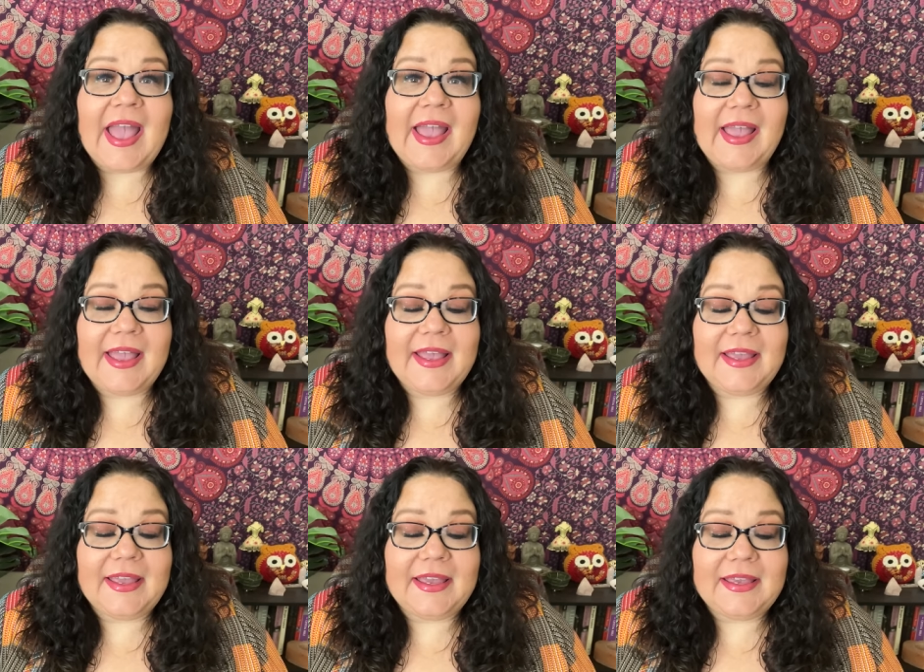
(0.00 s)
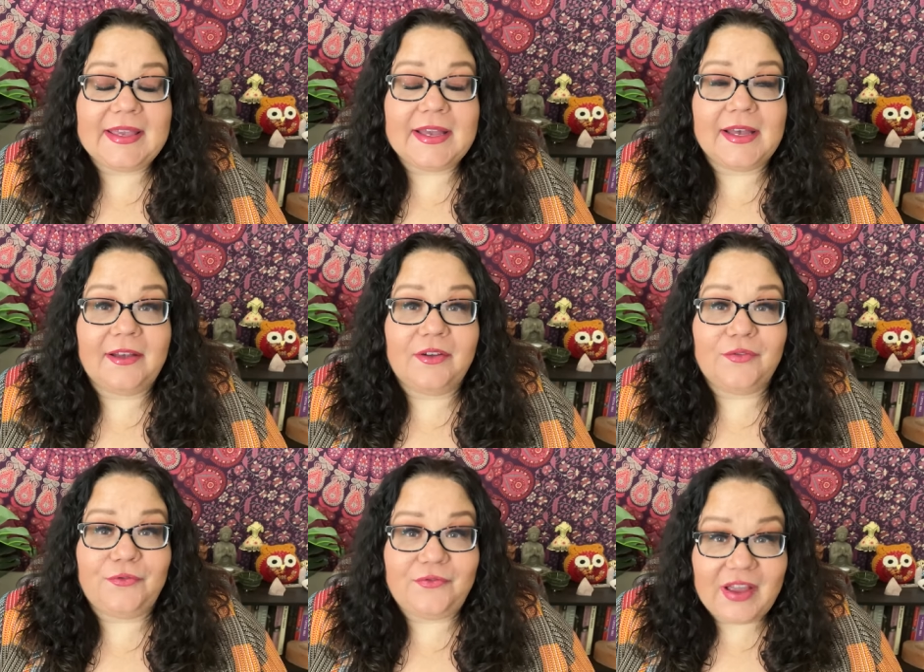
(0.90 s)
a
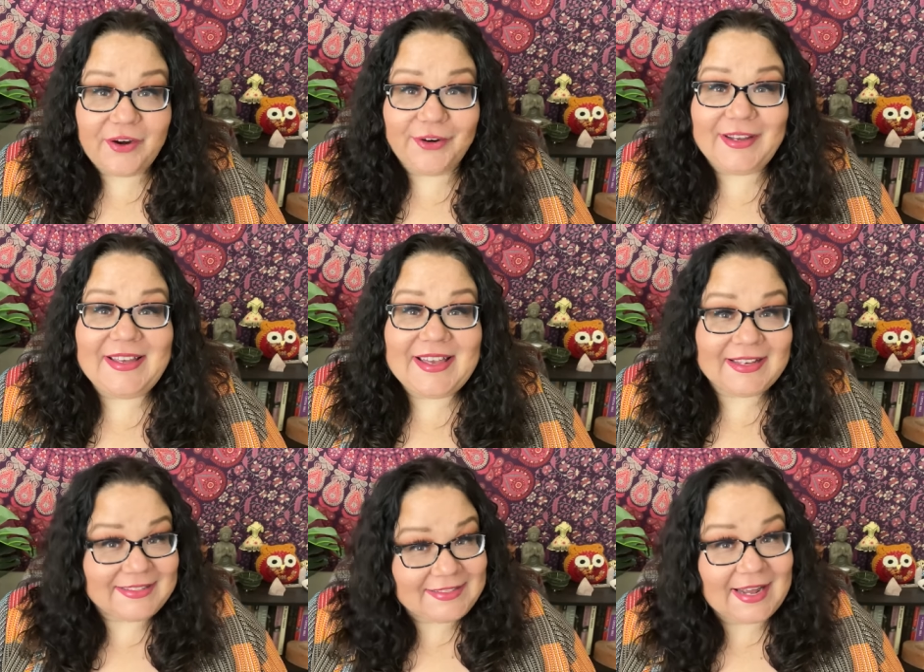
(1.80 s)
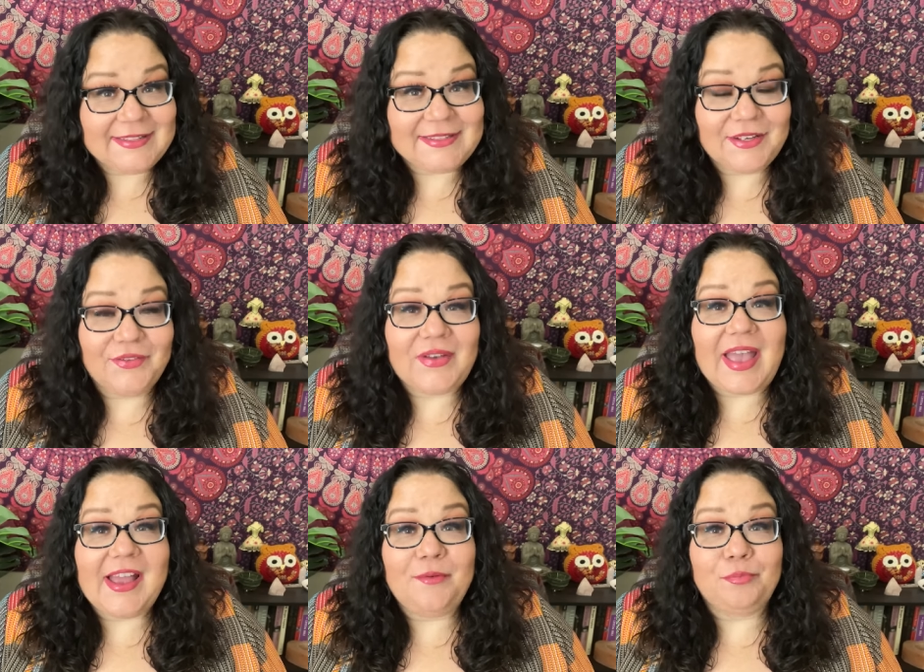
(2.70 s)
very extensive
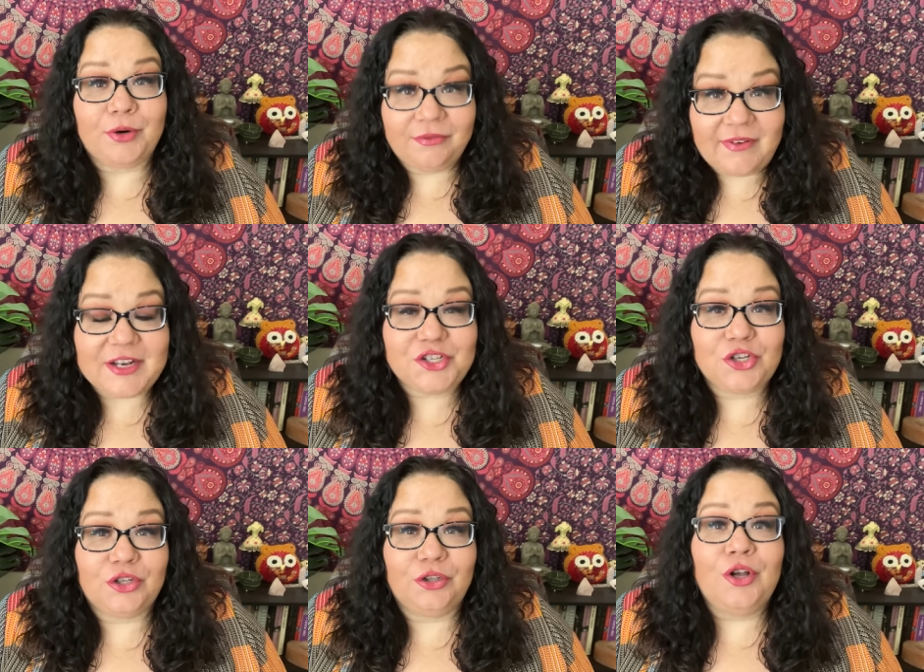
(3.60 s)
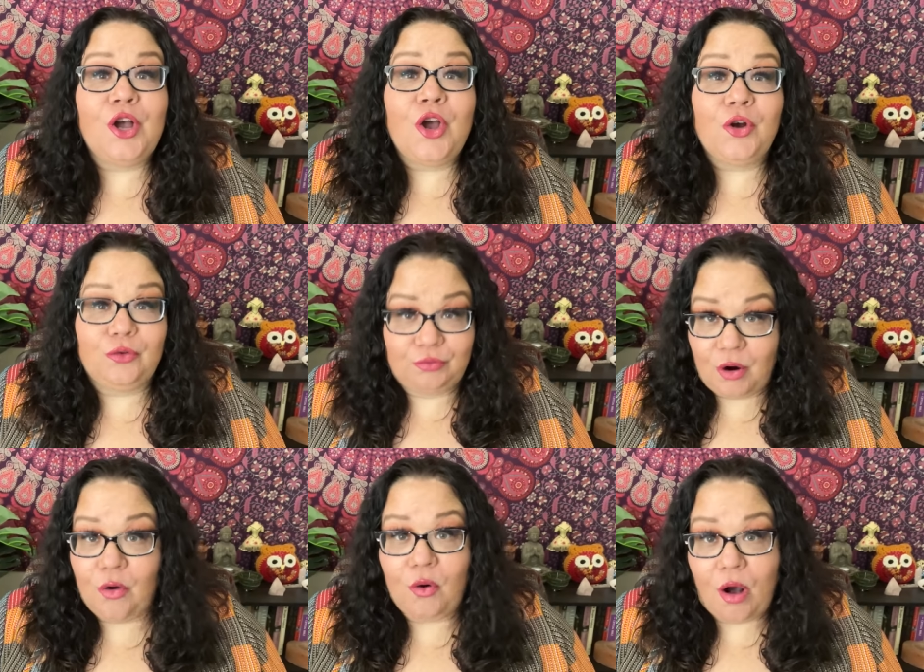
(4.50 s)
and professional
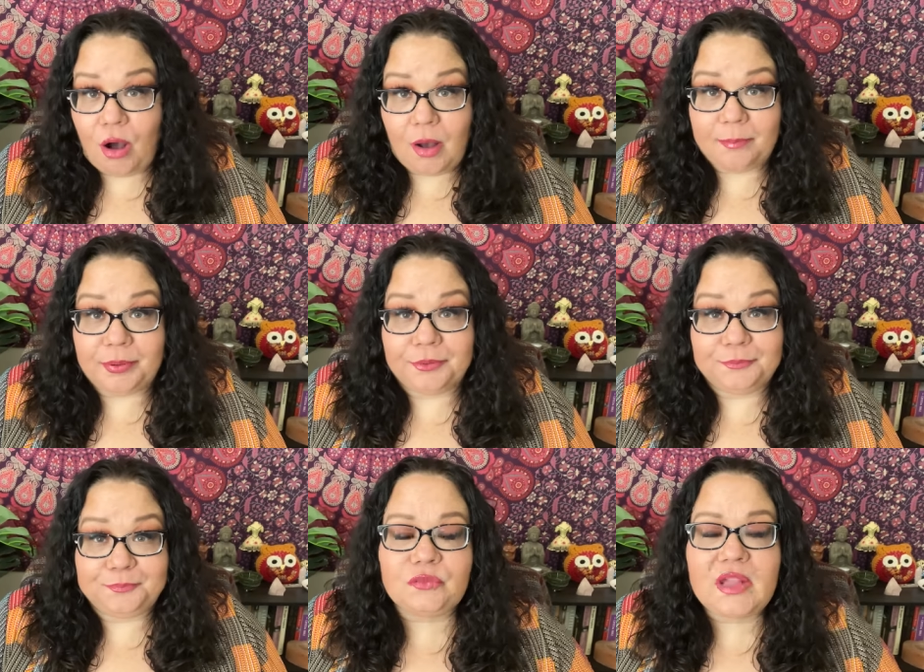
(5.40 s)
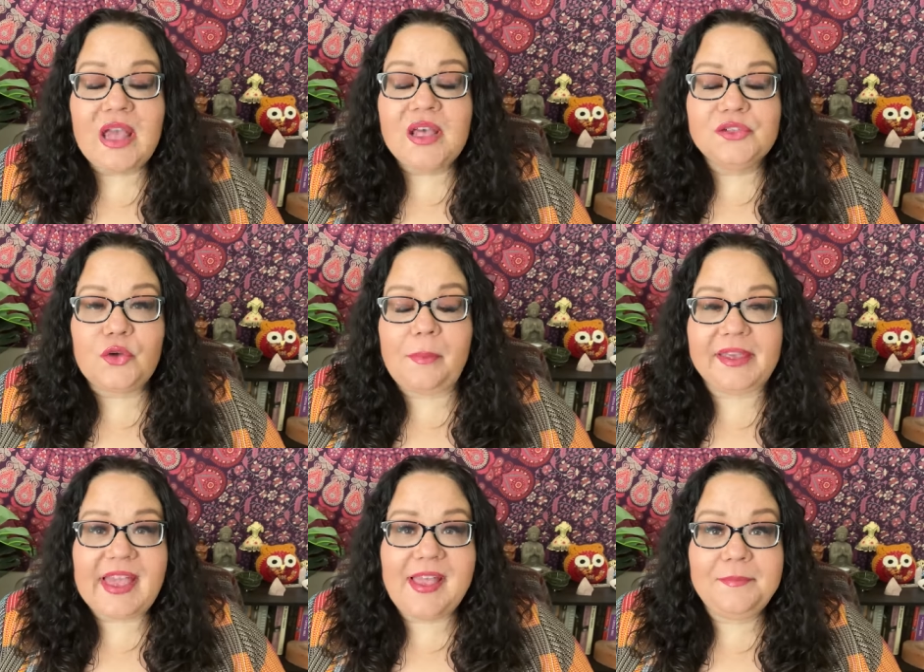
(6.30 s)
grow op. So it
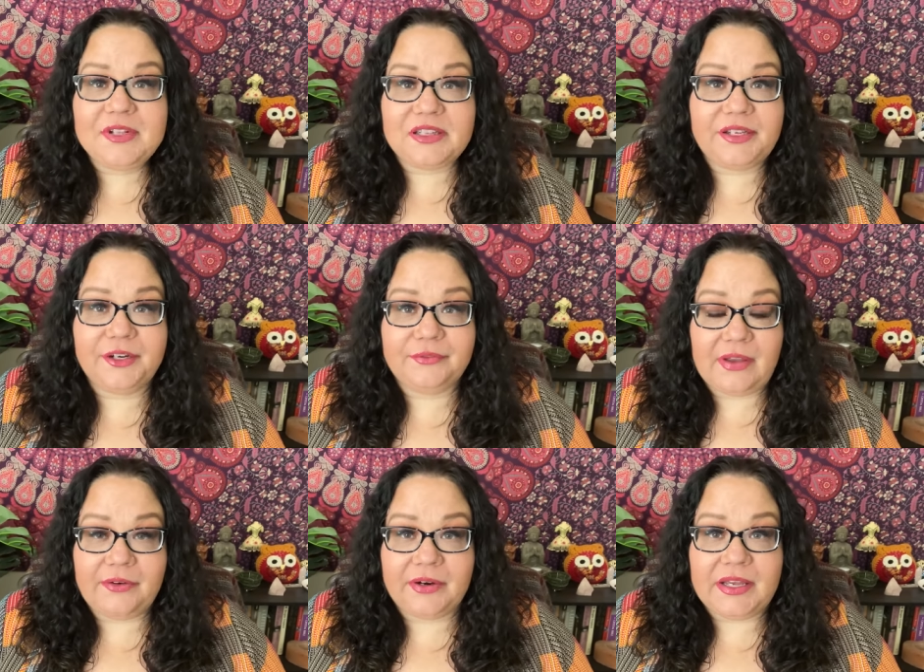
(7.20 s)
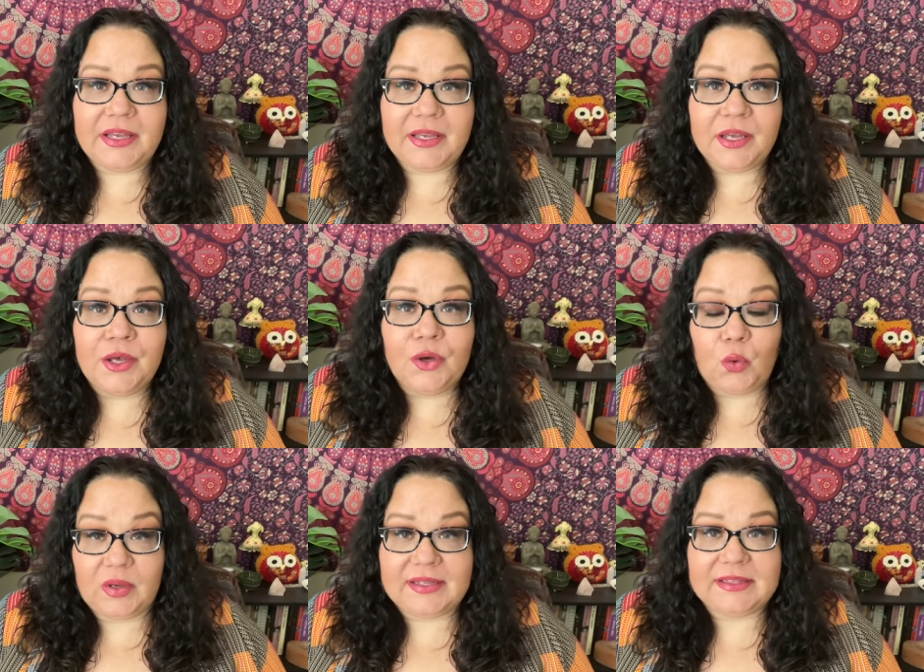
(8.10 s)
became clear very
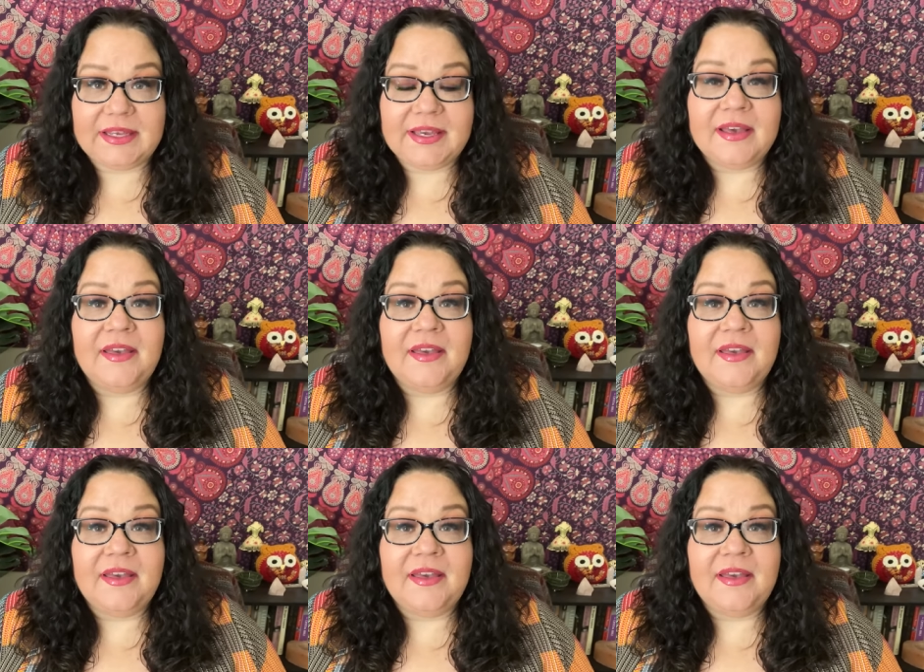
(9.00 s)
quickly